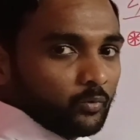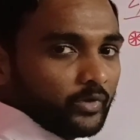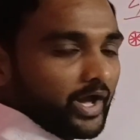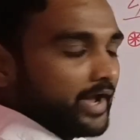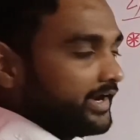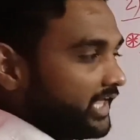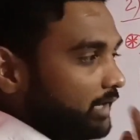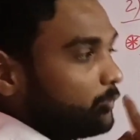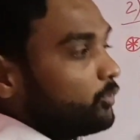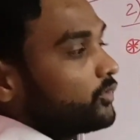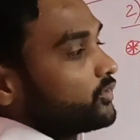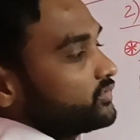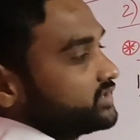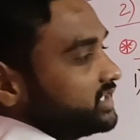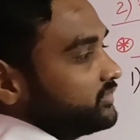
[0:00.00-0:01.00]
We
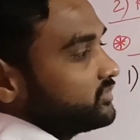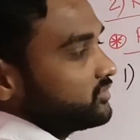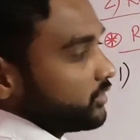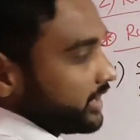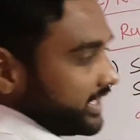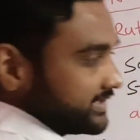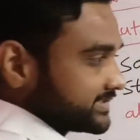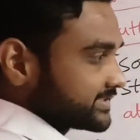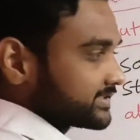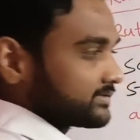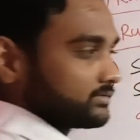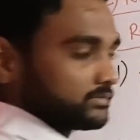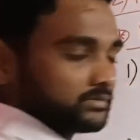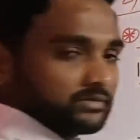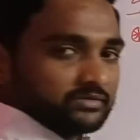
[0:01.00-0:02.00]
unable to see with our eyes,
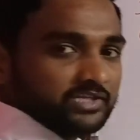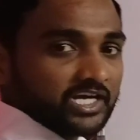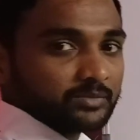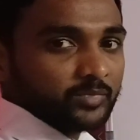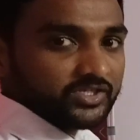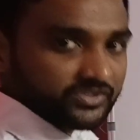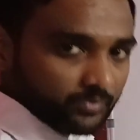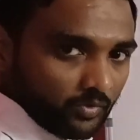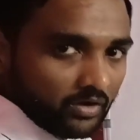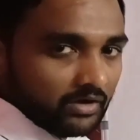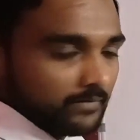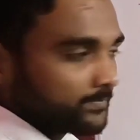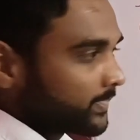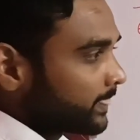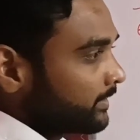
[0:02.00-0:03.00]
that much
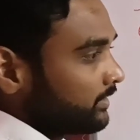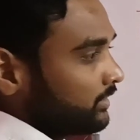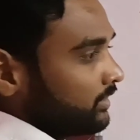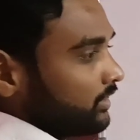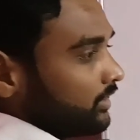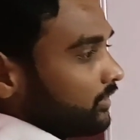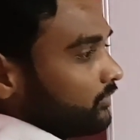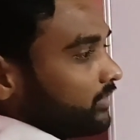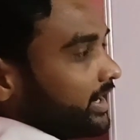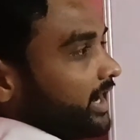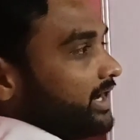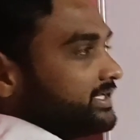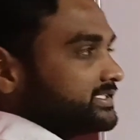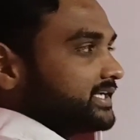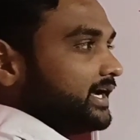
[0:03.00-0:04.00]
small. For
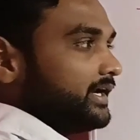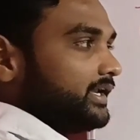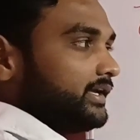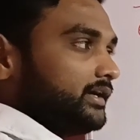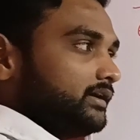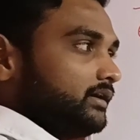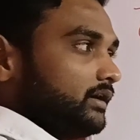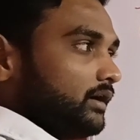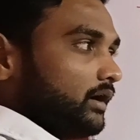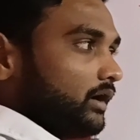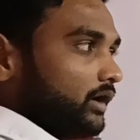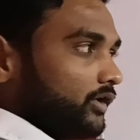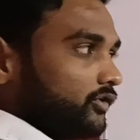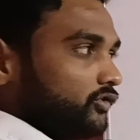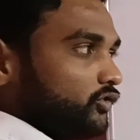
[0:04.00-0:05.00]
understanding
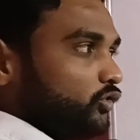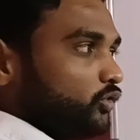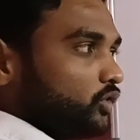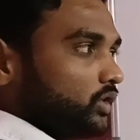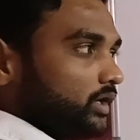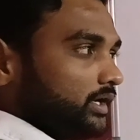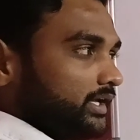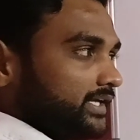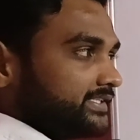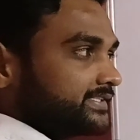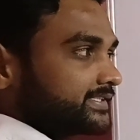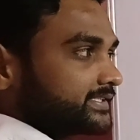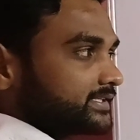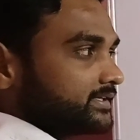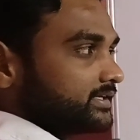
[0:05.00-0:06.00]

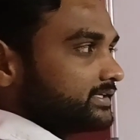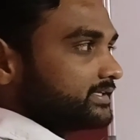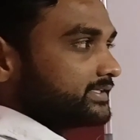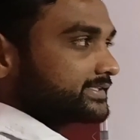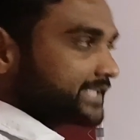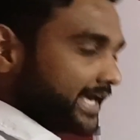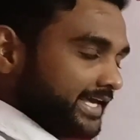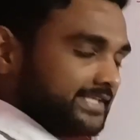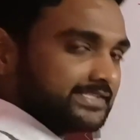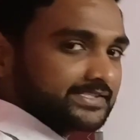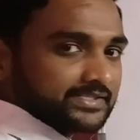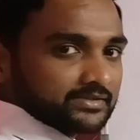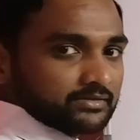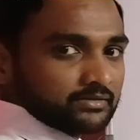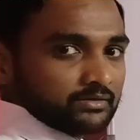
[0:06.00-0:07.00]
nucleus
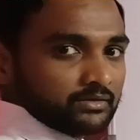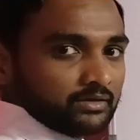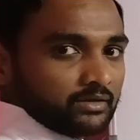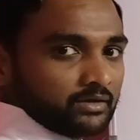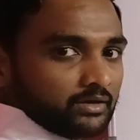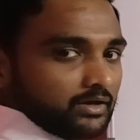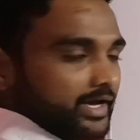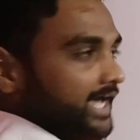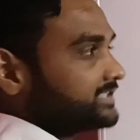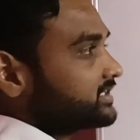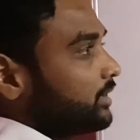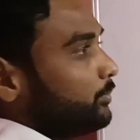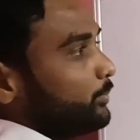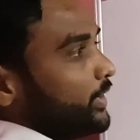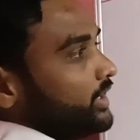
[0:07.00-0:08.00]
size as
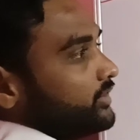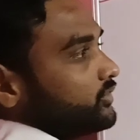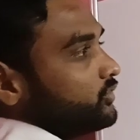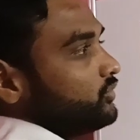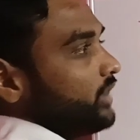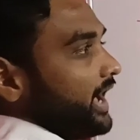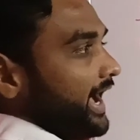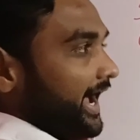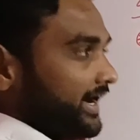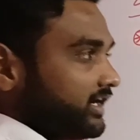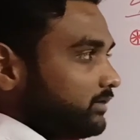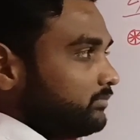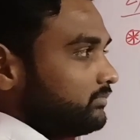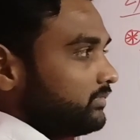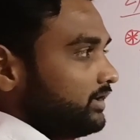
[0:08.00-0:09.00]
compared to
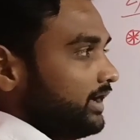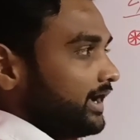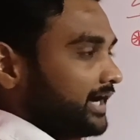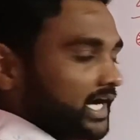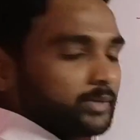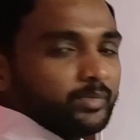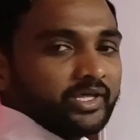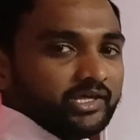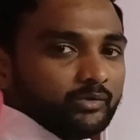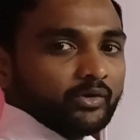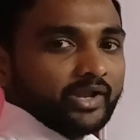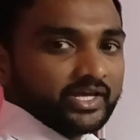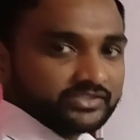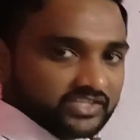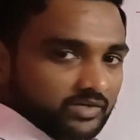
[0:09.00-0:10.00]
atom, let me give
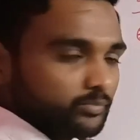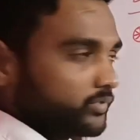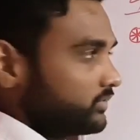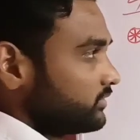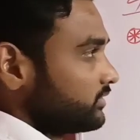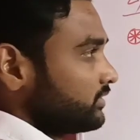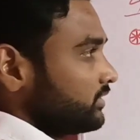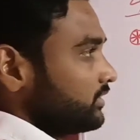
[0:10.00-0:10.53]
one example.